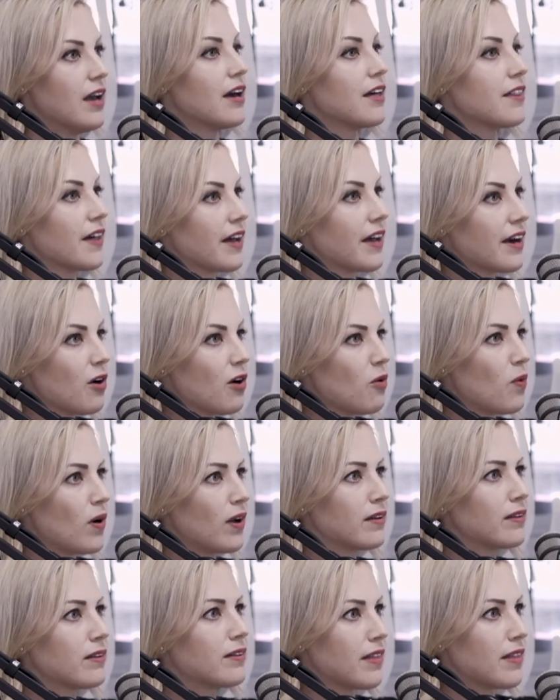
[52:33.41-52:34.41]
that I
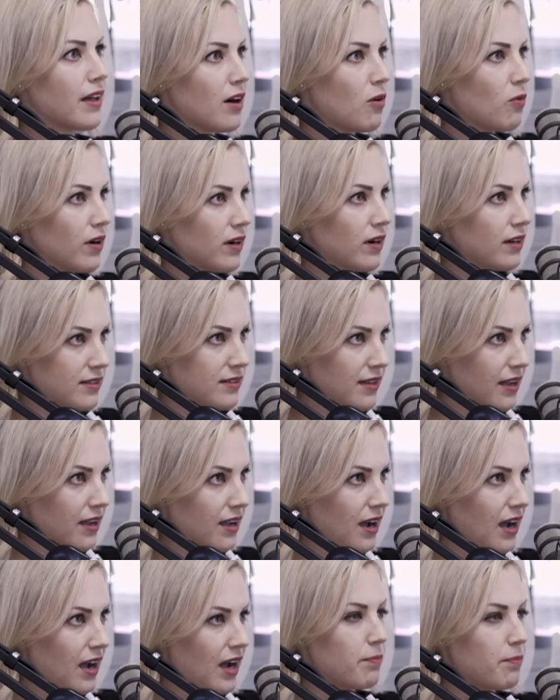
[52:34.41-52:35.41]
want to take
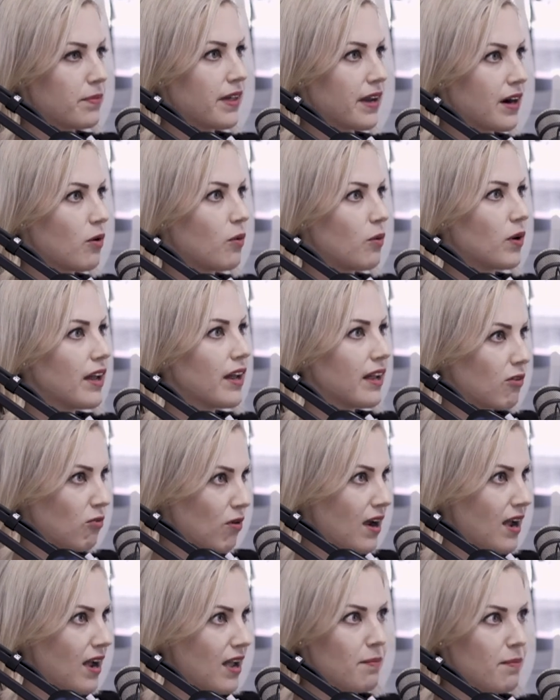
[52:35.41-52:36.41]
up, that I want to
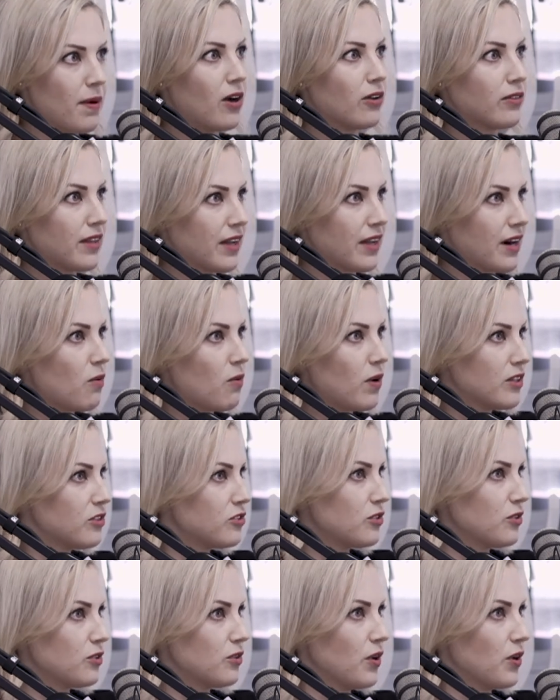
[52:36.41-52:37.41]
cry about, that I want
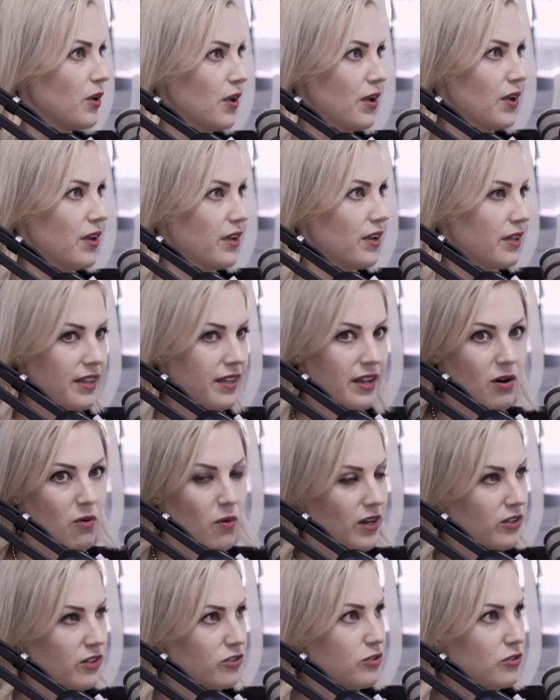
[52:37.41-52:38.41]

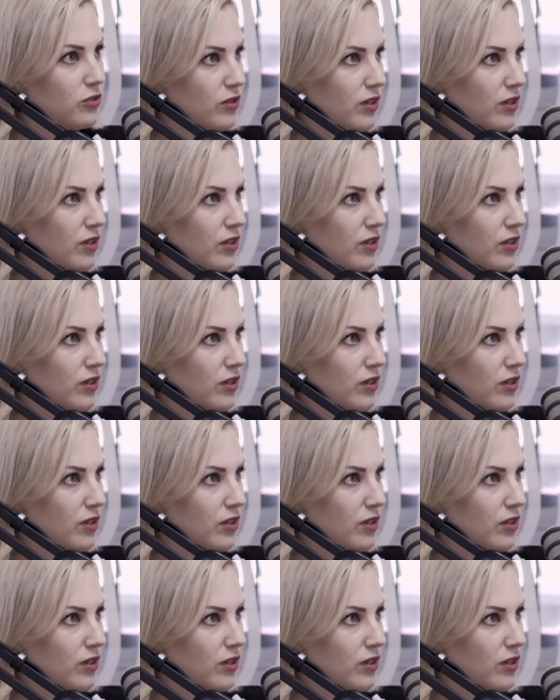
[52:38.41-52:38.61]
to